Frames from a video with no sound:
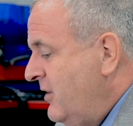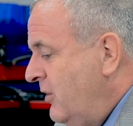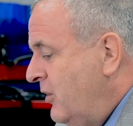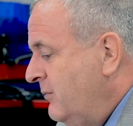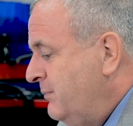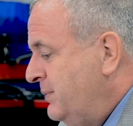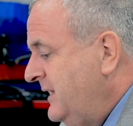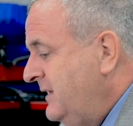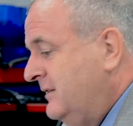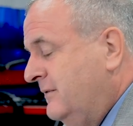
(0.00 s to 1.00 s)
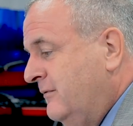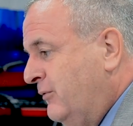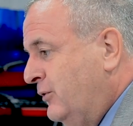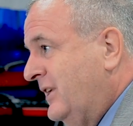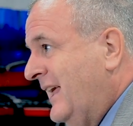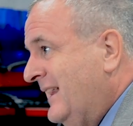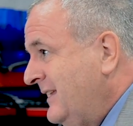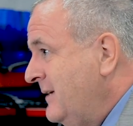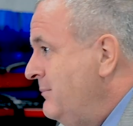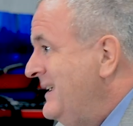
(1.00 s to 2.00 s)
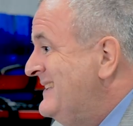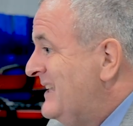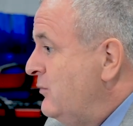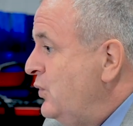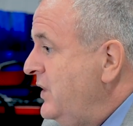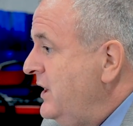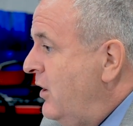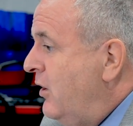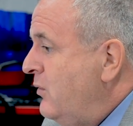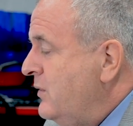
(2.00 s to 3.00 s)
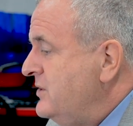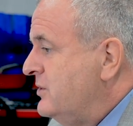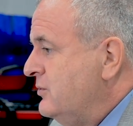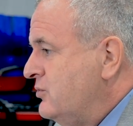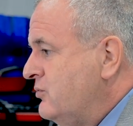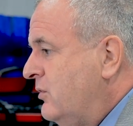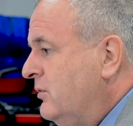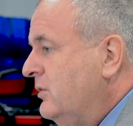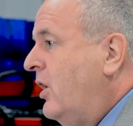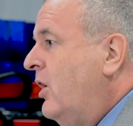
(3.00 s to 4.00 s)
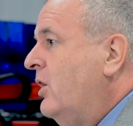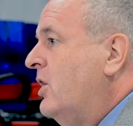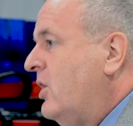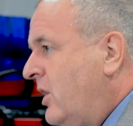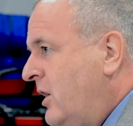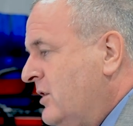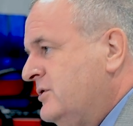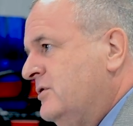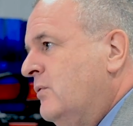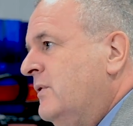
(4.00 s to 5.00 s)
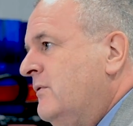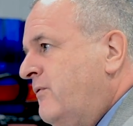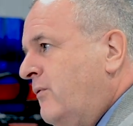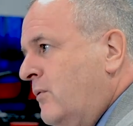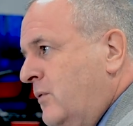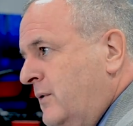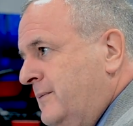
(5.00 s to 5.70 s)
our complete verticality means that we always control our cost going forward.